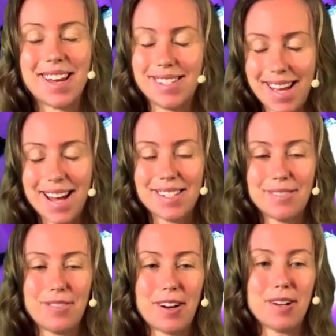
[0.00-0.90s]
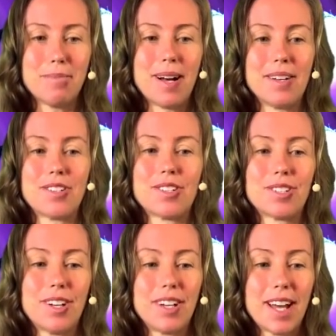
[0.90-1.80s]
doubt it very much.
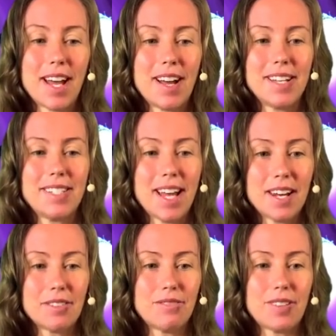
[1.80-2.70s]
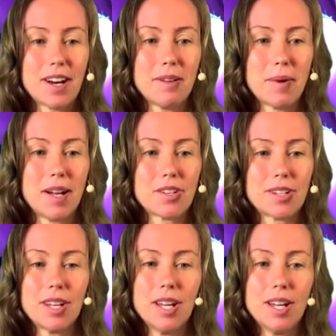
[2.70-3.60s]
Okay, I doubt it very much.
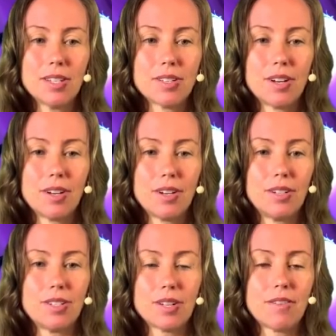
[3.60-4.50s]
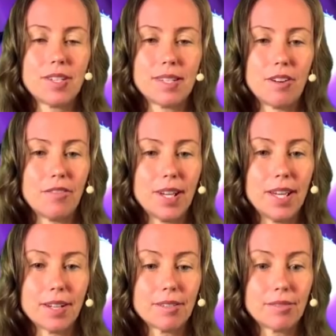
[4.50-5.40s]
So she's obviously not
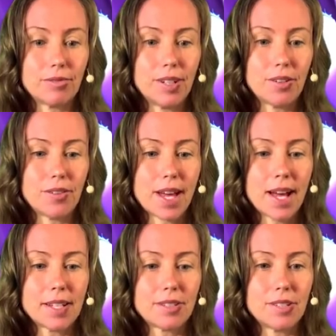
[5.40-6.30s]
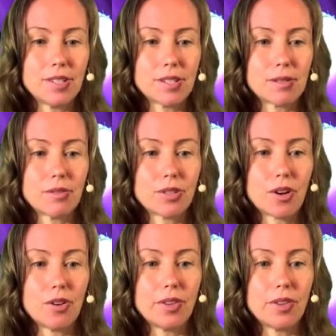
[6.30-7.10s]
vegan. We know that. She's just shown